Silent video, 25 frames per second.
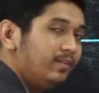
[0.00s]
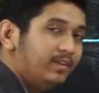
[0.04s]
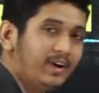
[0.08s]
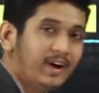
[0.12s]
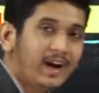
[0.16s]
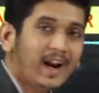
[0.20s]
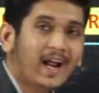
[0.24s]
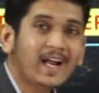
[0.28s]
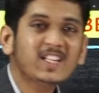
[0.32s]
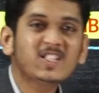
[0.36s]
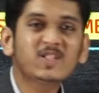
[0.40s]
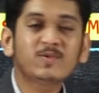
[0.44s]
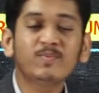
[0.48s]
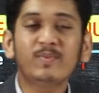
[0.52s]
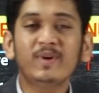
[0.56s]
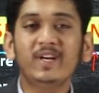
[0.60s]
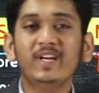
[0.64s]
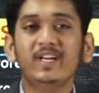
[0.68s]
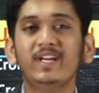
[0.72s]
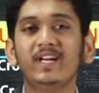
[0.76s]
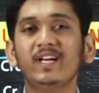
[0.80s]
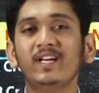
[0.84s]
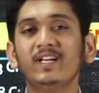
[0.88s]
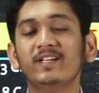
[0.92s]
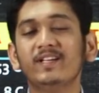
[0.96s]

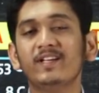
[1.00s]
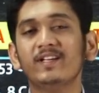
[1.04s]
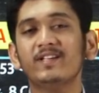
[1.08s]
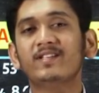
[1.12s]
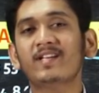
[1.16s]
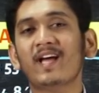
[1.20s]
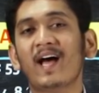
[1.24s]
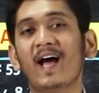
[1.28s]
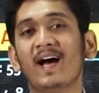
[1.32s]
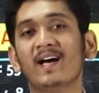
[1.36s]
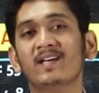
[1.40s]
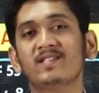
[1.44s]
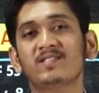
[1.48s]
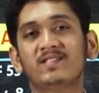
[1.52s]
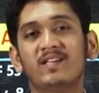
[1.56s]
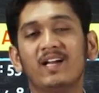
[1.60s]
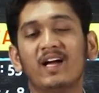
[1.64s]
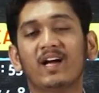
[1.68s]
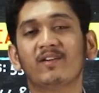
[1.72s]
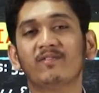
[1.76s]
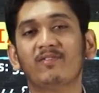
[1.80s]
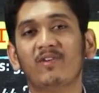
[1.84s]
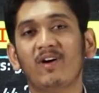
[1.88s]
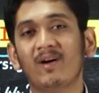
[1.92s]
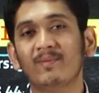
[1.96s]
transmitting this
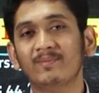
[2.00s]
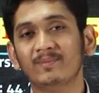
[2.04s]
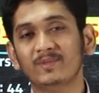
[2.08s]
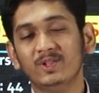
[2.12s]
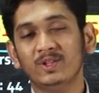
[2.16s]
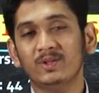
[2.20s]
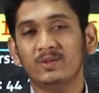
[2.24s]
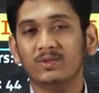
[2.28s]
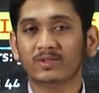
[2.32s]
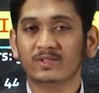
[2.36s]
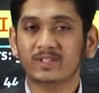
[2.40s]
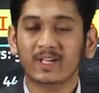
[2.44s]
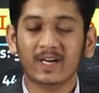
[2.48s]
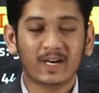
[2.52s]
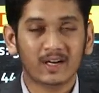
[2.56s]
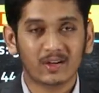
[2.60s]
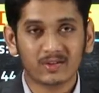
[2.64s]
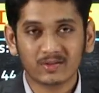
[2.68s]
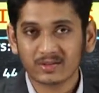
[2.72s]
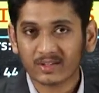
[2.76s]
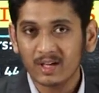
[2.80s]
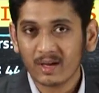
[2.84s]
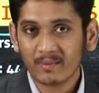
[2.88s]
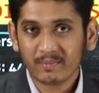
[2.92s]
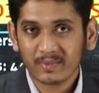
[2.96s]
hashtag farm genocide or
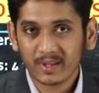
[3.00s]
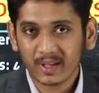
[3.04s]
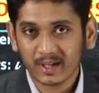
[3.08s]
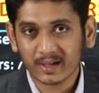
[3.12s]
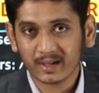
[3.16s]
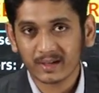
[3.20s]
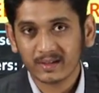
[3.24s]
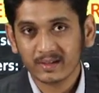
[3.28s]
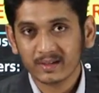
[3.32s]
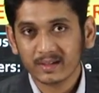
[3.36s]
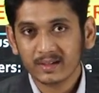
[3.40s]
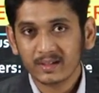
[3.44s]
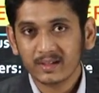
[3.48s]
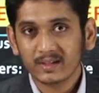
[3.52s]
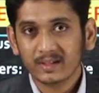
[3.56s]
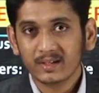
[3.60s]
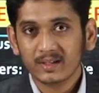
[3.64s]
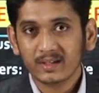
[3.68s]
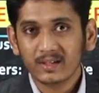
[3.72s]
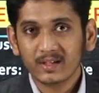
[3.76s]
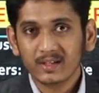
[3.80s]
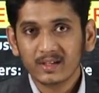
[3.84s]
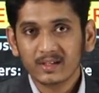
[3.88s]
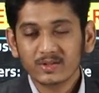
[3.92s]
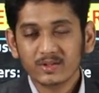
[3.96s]
something.
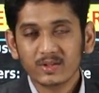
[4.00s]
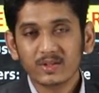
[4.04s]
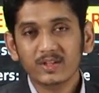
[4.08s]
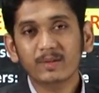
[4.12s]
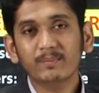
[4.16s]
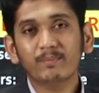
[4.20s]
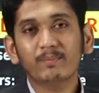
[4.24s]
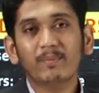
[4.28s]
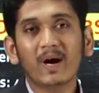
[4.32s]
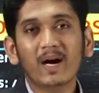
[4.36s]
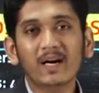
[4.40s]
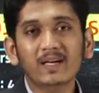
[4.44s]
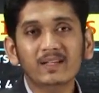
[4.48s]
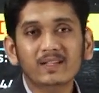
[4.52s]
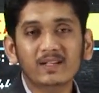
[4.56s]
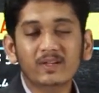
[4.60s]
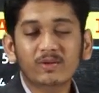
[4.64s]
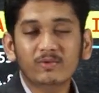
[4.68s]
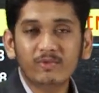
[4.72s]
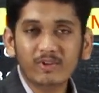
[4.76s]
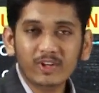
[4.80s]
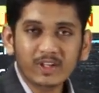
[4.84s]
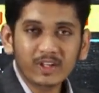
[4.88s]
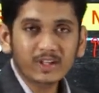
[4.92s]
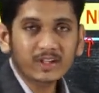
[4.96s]
So, but the
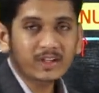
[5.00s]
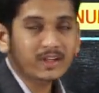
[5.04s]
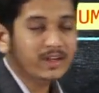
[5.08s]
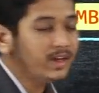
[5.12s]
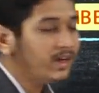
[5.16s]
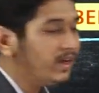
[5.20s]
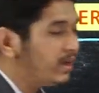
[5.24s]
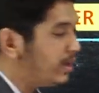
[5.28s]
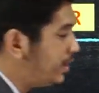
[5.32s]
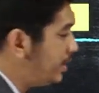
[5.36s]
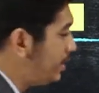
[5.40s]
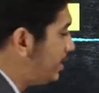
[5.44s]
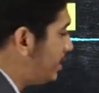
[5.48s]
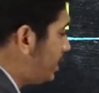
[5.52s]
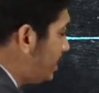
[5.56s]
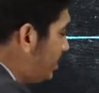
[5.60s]
Twitter in